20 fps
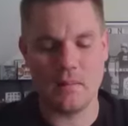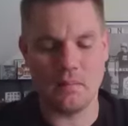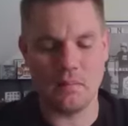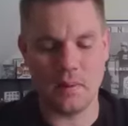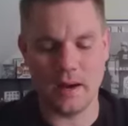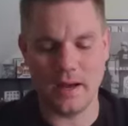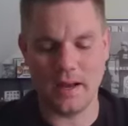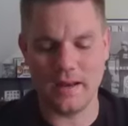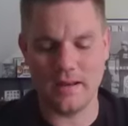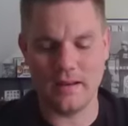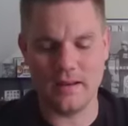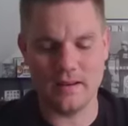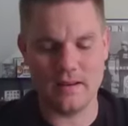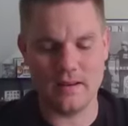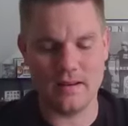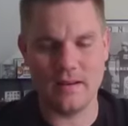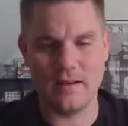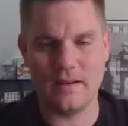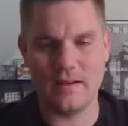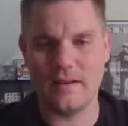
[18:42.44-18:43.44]
I was but, about to
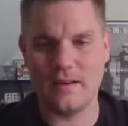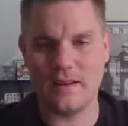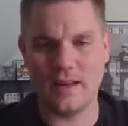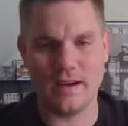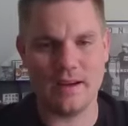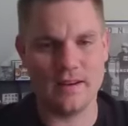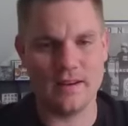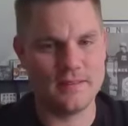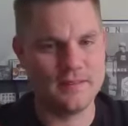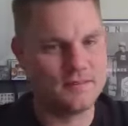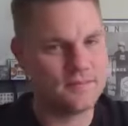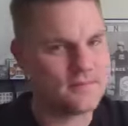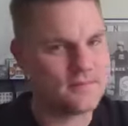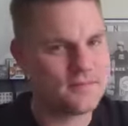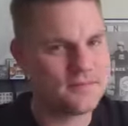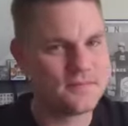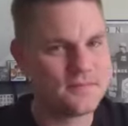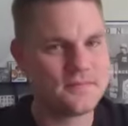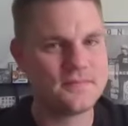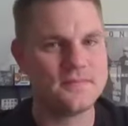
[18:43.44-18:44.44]
say, I
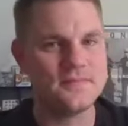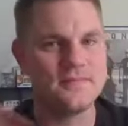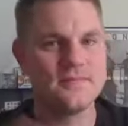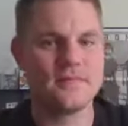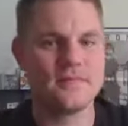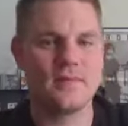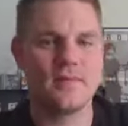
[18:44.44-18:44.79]
know he's got a